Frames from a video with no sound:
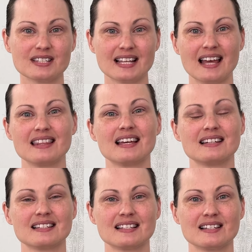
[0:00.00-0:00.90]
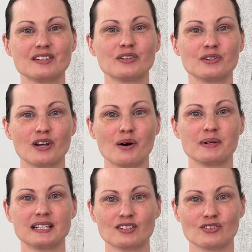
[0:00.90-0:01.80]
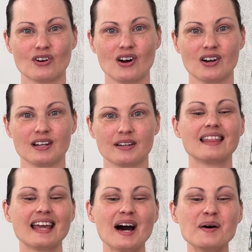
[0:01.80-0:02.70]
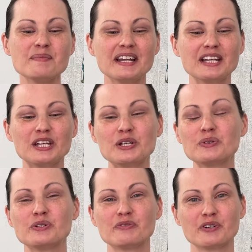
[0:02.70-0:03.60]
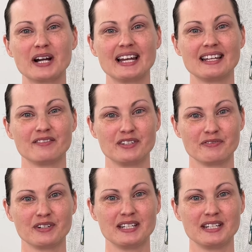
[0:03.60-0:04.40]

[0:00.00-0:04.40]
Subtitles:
set that is still going strong. They come in a huge variety of different